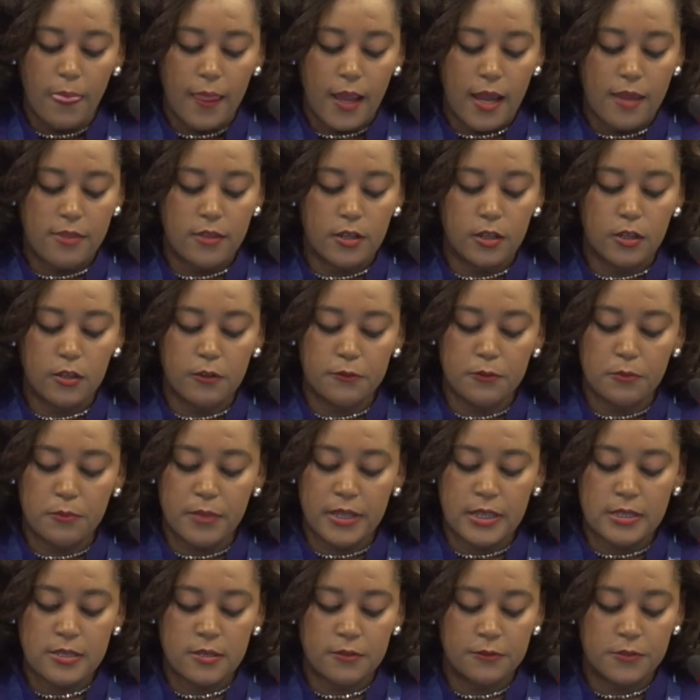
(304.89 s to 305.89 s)
and the
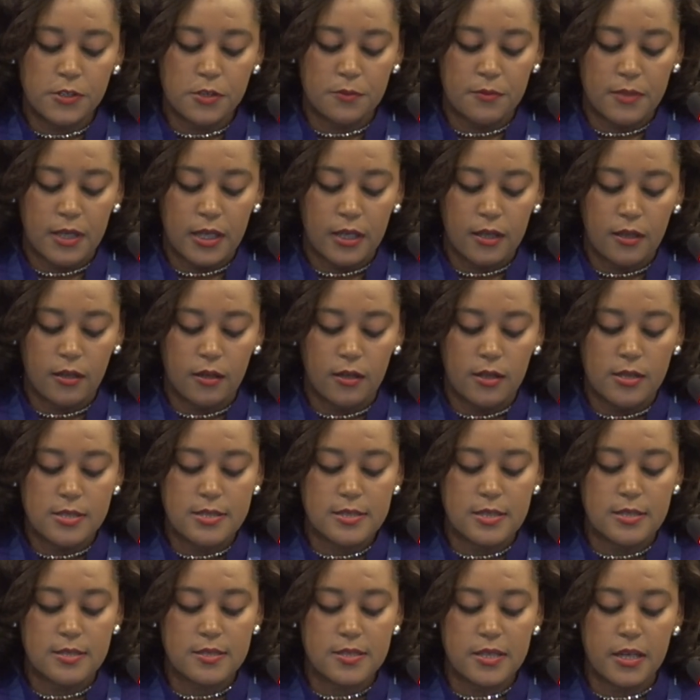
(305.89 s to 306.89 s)
government of Jamaica
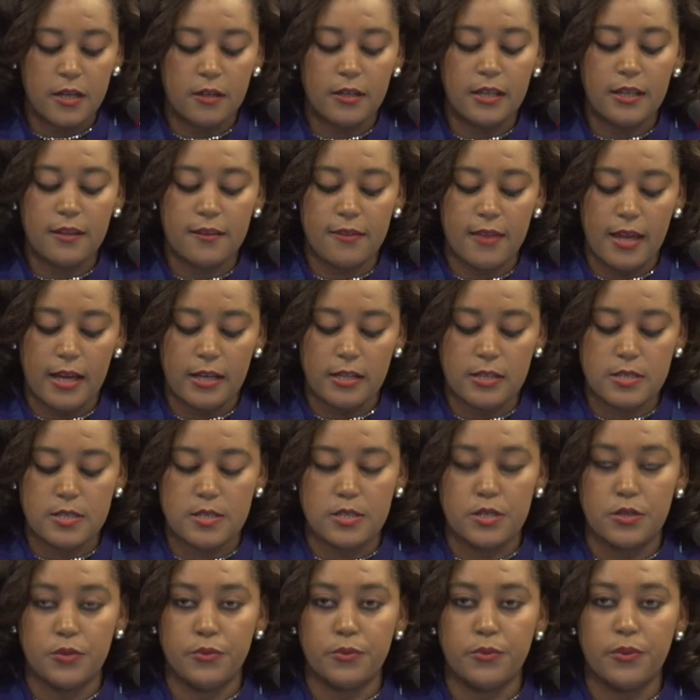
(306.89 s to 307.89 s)
sincerely
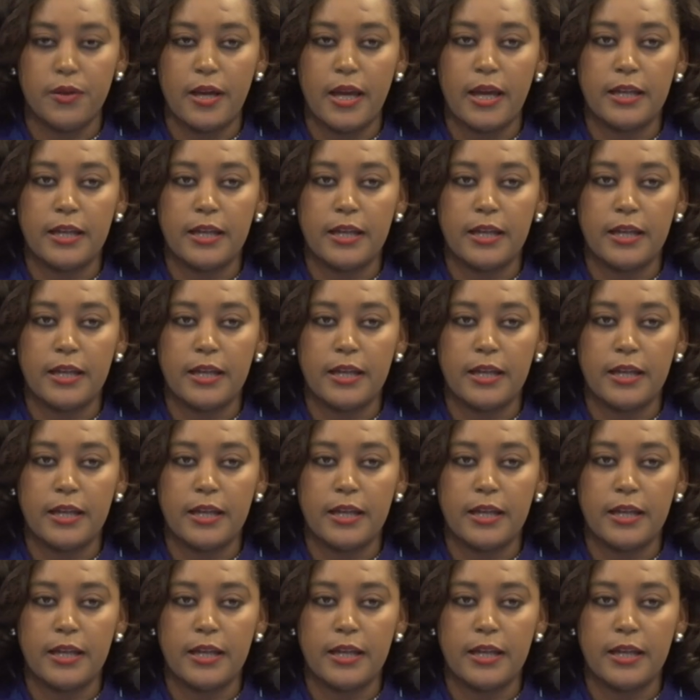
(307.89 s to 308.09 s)
thanks you